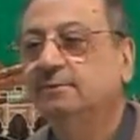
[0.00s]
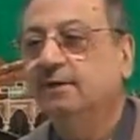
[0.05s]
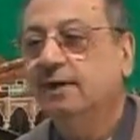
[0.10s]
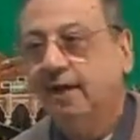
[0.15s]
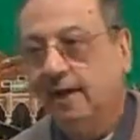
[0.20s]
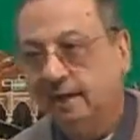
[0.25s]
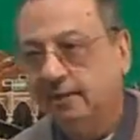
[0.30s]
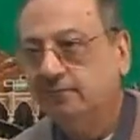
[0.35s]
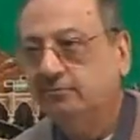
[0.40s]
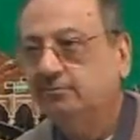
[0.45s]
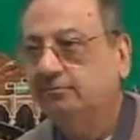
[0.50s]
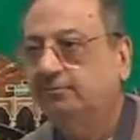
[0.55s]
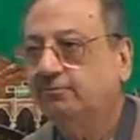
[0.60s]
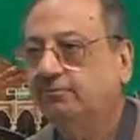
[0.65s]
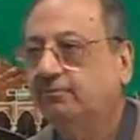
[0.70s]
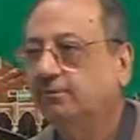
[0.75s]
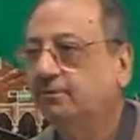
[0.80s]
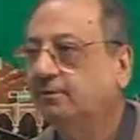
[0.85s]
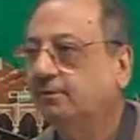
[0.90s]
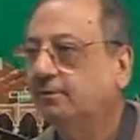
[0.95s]
atf,
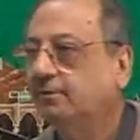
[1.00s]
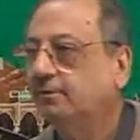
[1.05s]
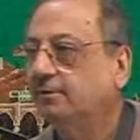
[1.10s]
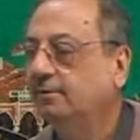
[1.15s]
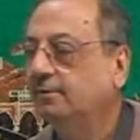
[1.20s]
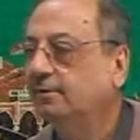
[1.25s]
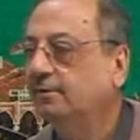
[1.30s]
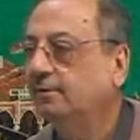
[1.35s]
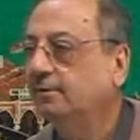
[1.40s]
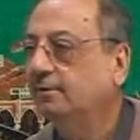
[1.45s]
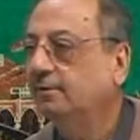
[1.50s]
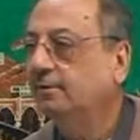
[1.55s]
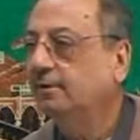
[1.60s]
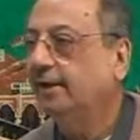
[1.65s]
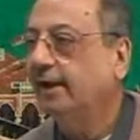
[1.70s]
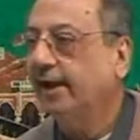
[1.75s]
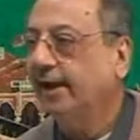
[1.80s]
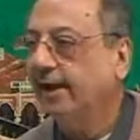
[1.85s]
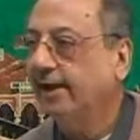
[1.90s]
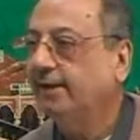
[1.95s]

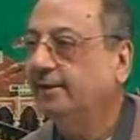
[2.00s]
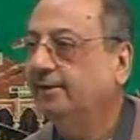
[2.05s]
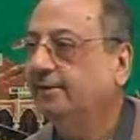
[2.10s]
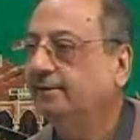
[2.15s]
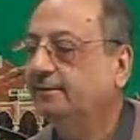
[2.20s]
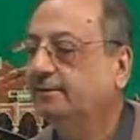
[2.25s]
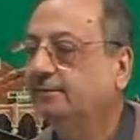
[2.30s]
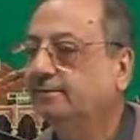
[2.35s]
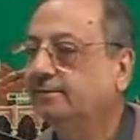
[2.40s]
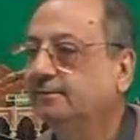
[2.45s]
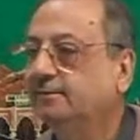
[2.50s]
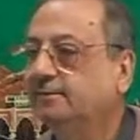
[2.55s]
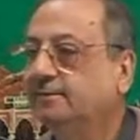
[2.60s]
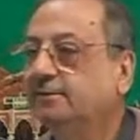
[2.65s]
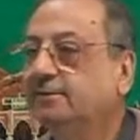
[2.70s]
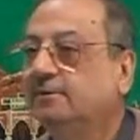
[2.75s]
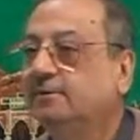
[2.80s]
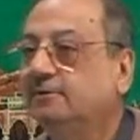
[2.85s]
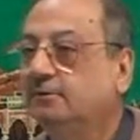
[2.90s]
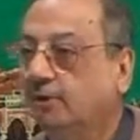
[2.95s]
and
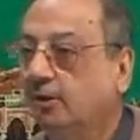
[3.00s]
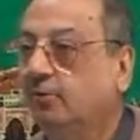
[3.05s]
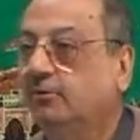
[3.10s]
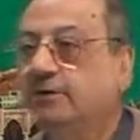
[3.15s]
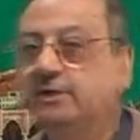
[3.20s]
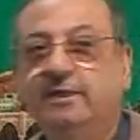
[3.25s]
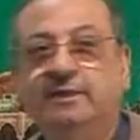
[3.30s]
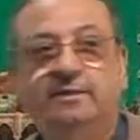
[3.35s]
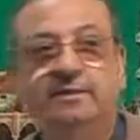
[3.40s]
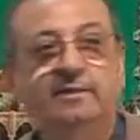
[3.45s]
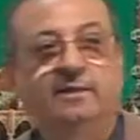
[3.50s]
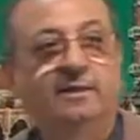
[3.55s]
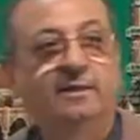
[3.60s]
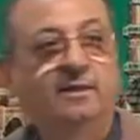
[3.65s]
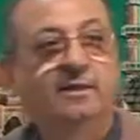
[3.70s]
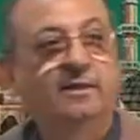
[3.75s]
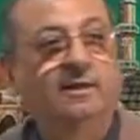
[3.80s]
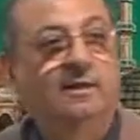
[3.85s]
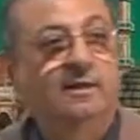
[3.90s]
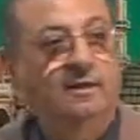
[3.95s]
tawqeed.
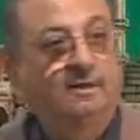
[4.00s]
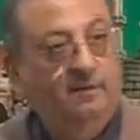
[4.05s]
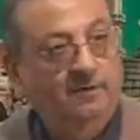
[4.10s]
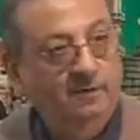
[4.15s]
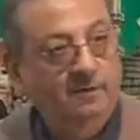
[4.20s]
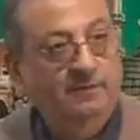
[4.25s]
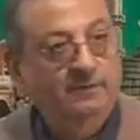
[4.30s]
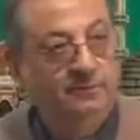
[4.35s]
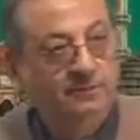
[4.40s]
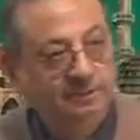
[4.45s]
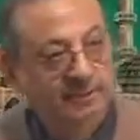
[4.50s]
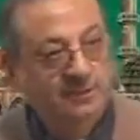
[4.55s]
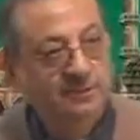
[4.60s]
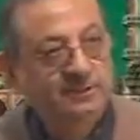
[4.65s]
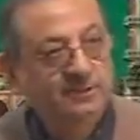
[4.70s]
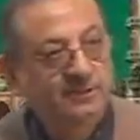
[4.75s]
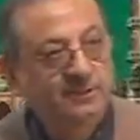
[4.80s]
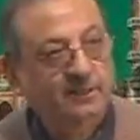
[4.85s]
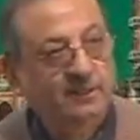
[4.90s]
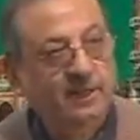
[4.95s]

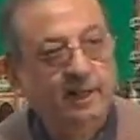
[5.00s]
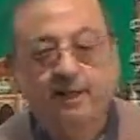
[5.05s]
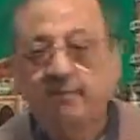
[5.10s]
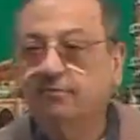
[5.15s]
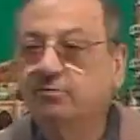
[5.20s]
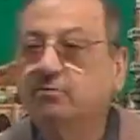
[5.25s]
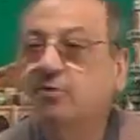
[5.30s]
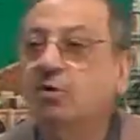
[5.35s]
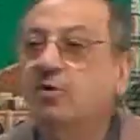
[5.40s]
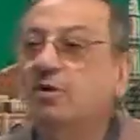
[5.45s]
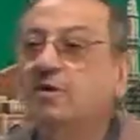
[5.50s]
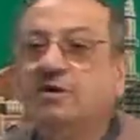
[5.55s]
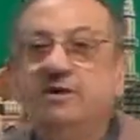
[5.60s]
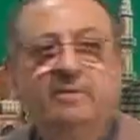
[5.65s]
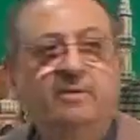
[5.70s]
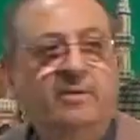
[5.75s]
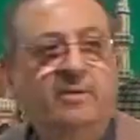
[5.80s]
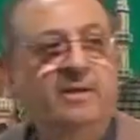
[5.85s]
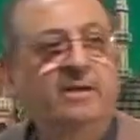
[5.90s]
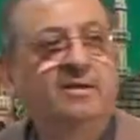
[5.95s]
These have no
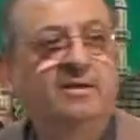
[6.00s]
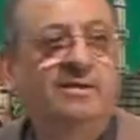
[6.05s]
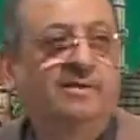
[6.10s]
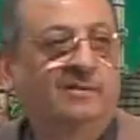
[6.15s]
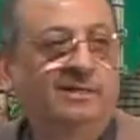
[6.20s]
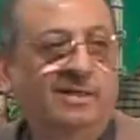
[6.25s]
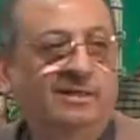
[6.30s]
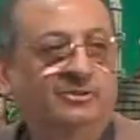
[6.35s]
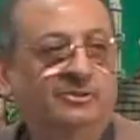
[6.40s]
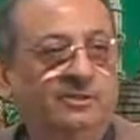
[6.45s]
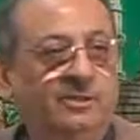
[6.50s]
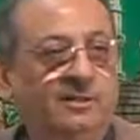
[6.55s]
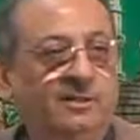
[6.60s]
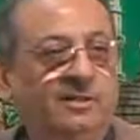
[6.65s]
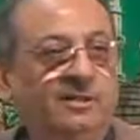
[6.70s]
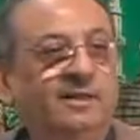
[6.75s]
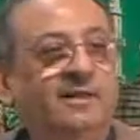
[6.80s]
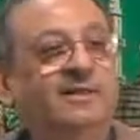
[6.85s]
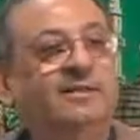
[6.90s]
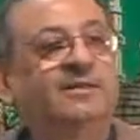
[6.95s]
independent declension.
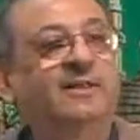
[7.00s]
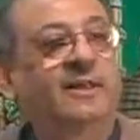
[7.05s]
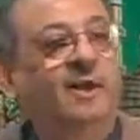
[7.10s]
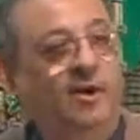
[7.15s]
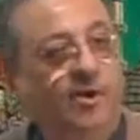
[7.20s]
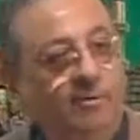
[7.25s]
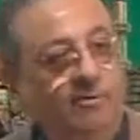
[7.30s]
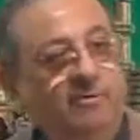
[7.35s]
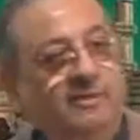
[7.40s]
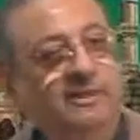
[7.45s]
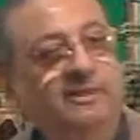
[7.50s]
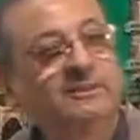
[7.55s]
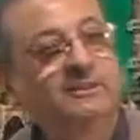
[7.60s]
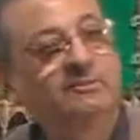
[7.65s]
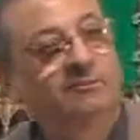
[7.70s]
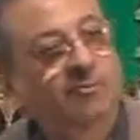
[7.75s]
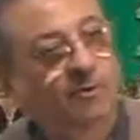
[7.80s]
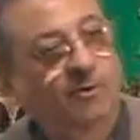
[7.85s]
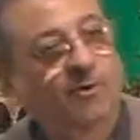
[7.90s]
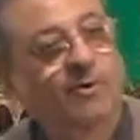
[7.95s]
They always
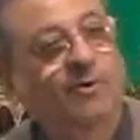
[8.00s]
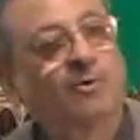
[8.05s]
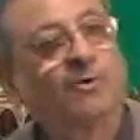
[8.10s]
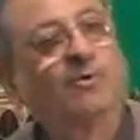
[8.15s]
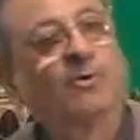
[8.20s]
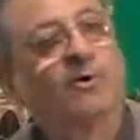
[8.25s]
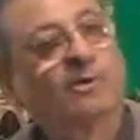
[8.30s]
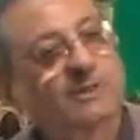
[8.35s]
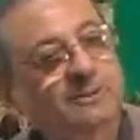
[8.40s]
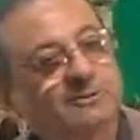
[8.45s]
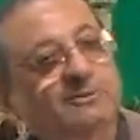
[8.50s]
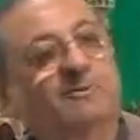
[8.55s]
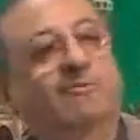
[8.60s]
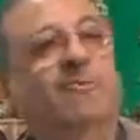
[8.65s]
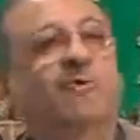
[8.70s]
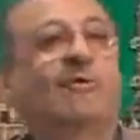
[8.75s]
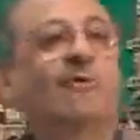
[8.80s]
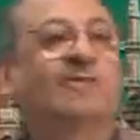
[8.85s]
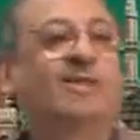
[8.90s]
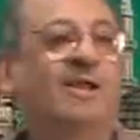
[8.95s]
follow what is
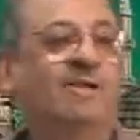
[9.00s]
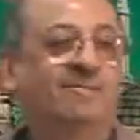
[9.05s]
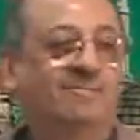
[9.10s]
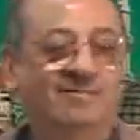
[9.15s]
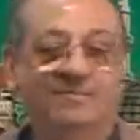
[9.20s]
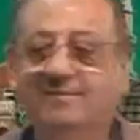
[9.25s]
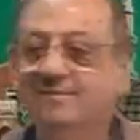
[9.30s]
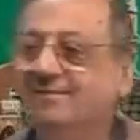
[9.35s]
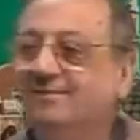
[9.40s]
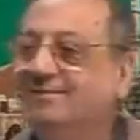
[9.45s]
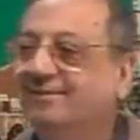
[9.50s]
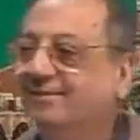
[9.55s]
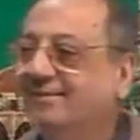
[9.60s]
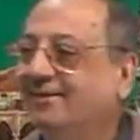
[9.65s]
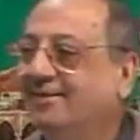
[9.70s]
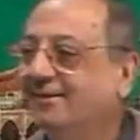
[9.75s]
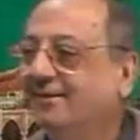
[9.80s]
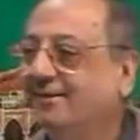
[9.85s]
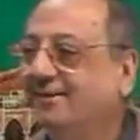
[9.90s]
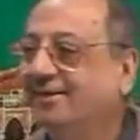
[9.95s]
before them.
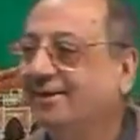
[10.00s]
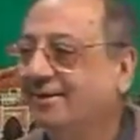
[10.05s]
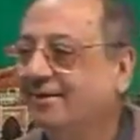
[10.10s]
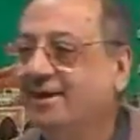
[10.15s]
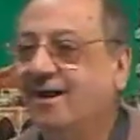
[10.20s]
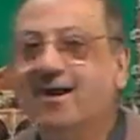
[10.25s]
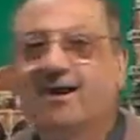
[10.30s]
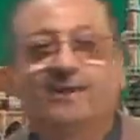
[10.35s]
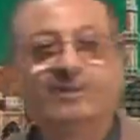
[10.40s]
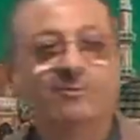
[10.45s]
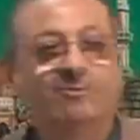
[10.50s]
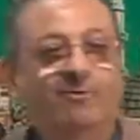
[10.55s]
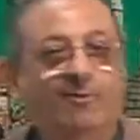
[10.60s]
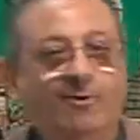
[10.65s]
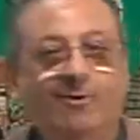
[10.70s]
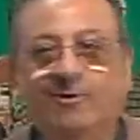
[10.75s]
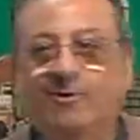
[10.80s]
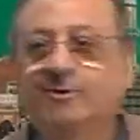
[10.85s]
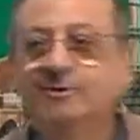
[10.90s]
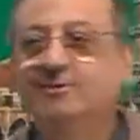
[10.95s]
Naat
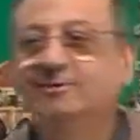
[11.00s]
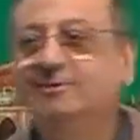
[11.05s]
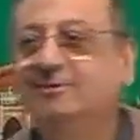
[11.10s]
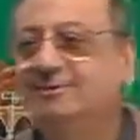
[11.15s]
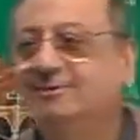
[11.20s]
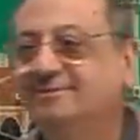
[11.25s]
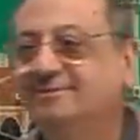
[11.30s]
follows